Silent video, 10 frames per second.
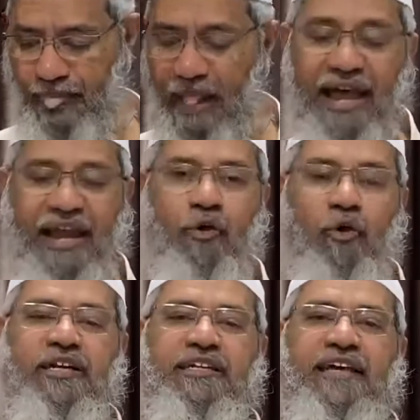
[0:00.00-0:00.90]
And I
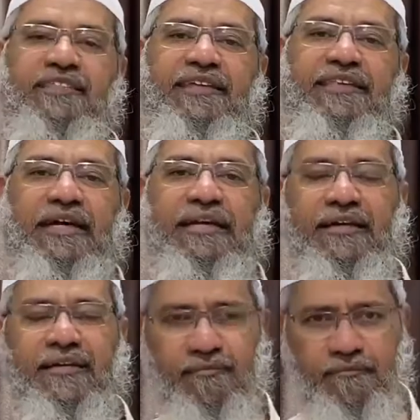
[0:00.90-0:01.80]
quoted the hadith
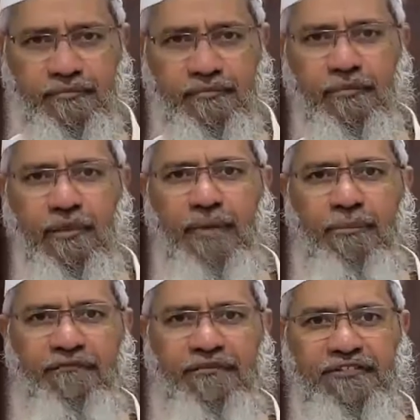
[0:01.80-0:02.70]
earlier in my
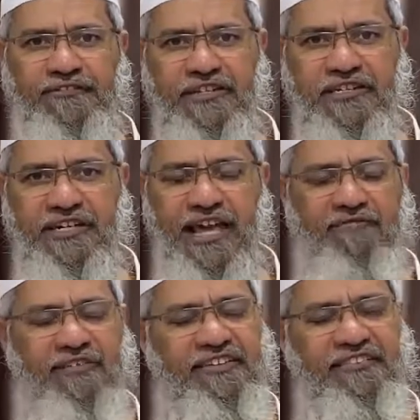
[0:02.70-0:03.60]
first session as
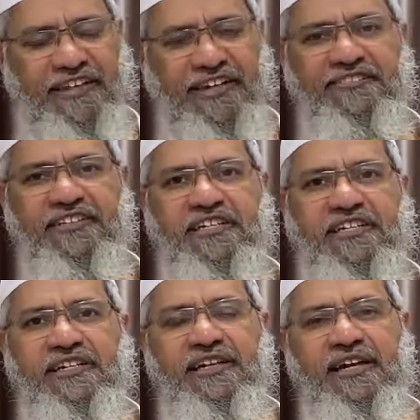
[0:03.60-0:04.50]
well as the second session